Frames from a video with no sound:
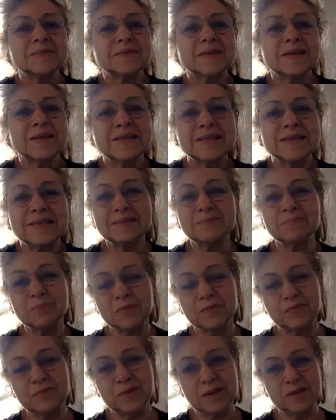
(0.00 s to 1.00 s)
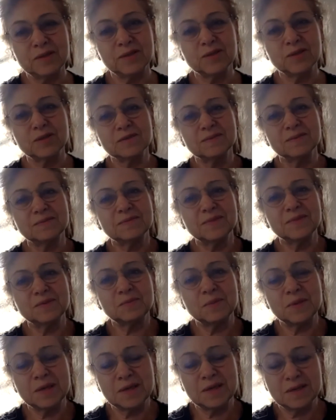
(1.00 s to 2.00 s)
it is a privilege to
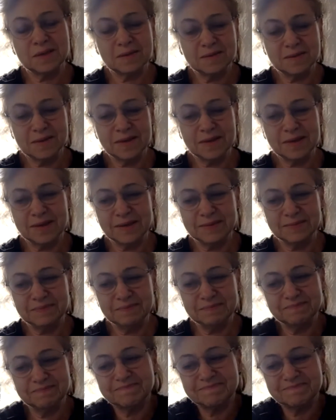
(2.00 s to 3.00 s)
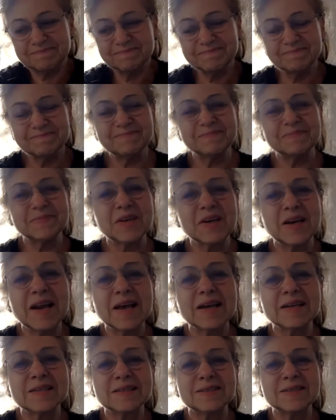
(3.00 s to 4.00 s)
be um,
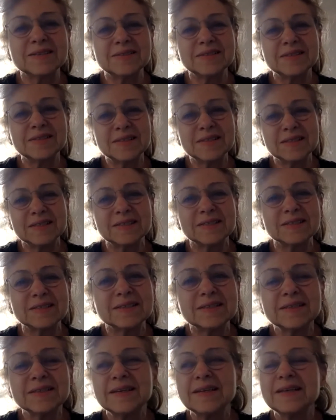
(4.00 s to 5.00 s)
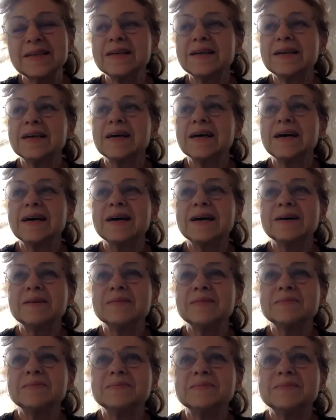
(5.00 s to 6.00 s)
connected to the city.
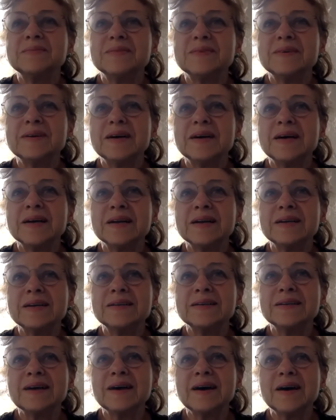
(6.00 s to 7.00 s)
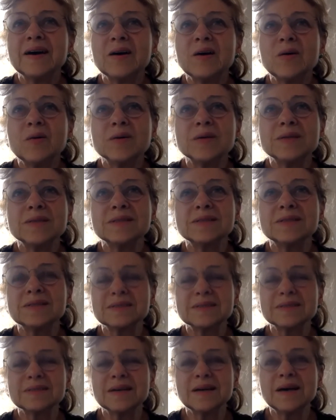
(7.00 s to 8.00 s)
Um, and I
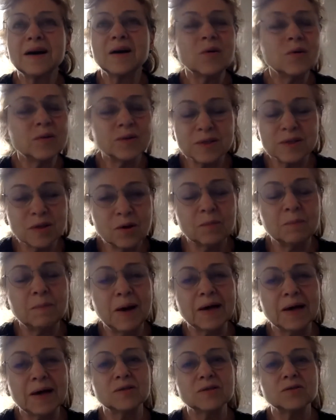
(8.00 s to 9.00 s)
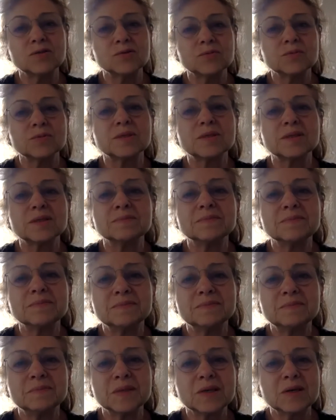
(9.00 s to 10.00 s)
always, I always go back to Jerusalem
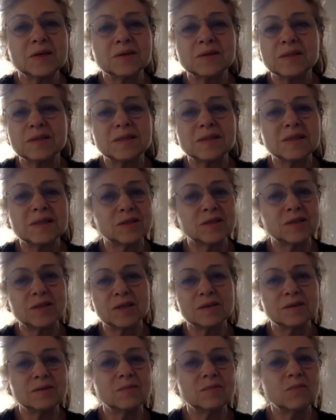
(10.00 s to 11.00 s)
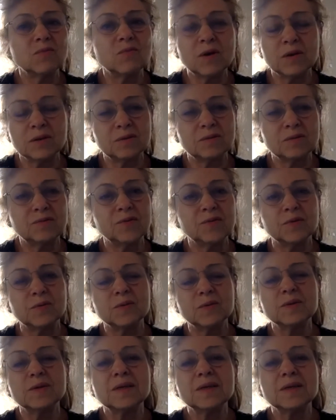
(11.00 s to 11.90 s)
because it's such a wonderful,